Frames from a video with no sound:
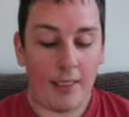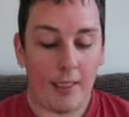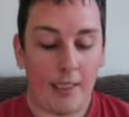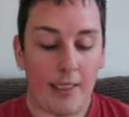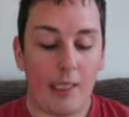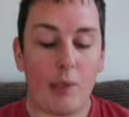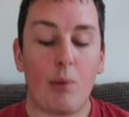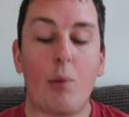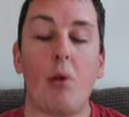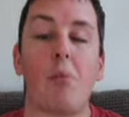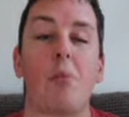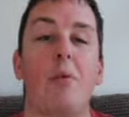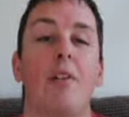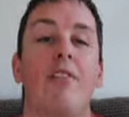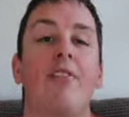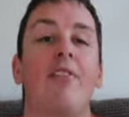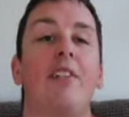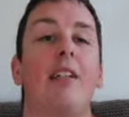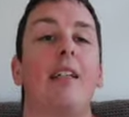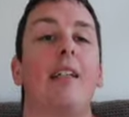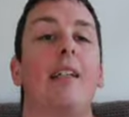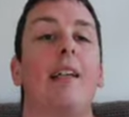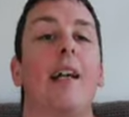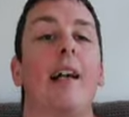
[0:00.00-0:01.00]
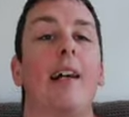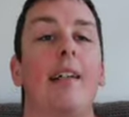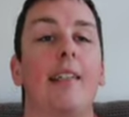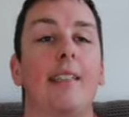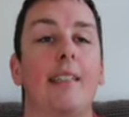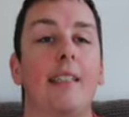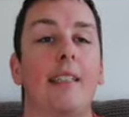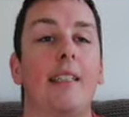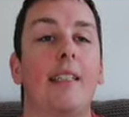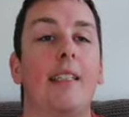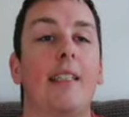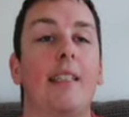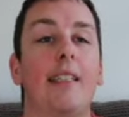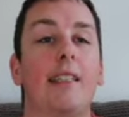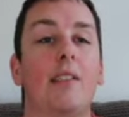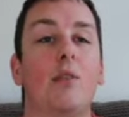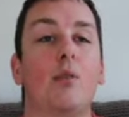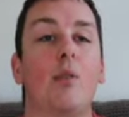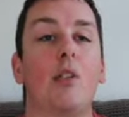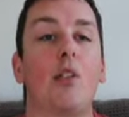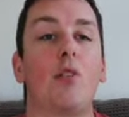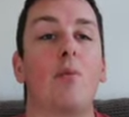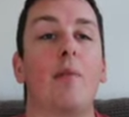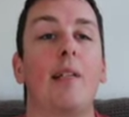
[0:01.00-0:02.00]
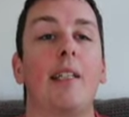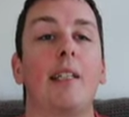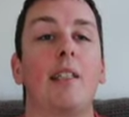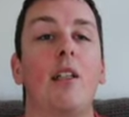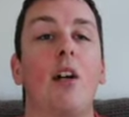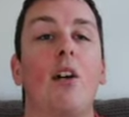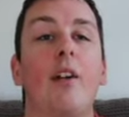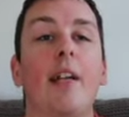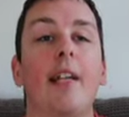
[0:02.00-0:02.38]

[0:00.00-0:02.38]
There will be affiliated links, which means I'll